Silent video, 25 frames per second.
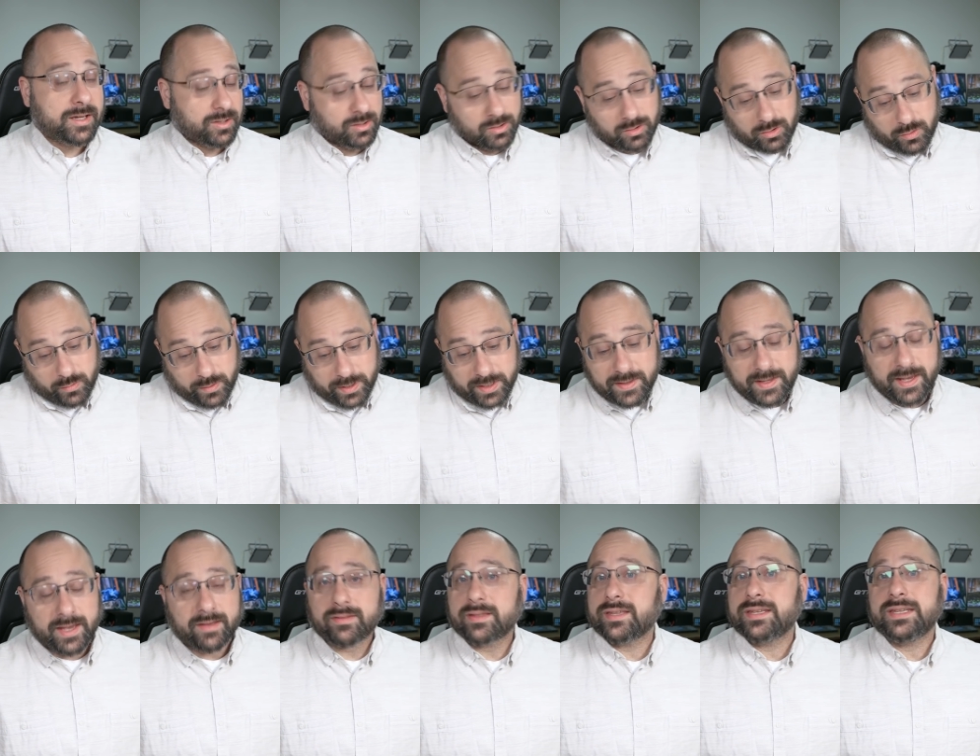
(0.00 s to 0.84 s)
Gluing
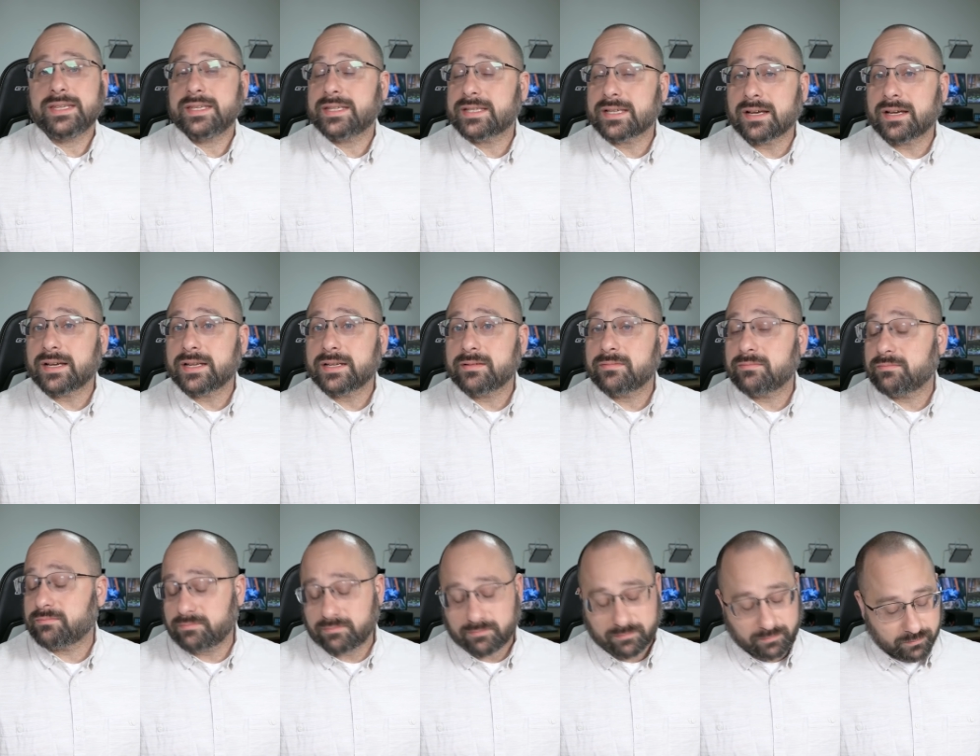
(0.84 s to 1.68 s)
the LEDs on,
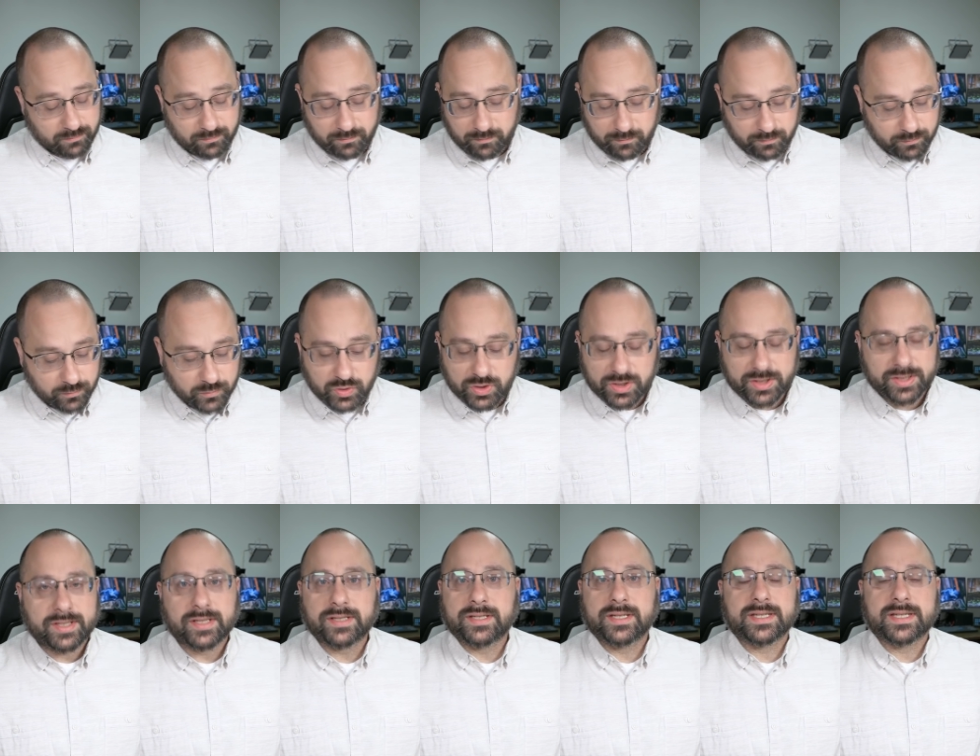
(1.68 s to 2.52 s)

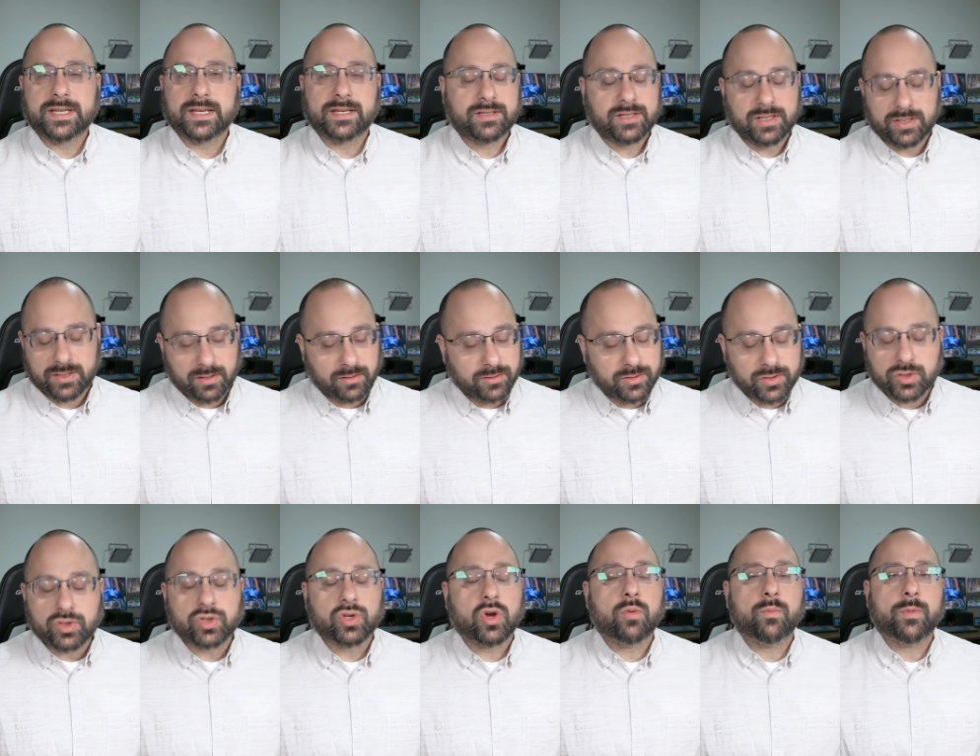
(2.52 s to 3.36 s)
just a just a,
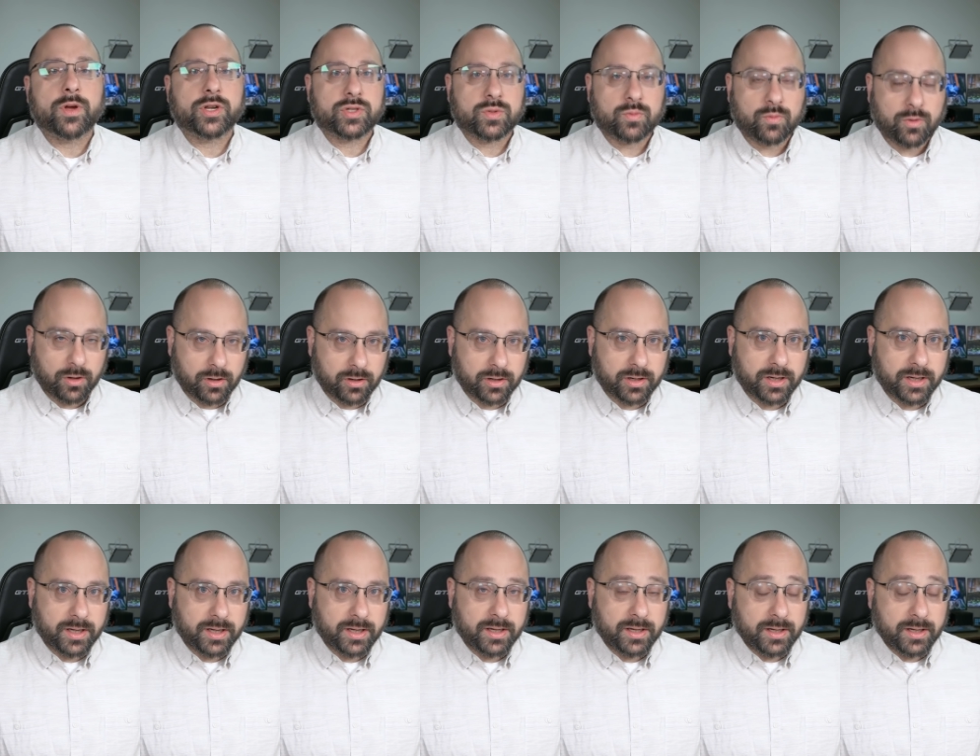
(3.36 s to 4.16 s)
so much work.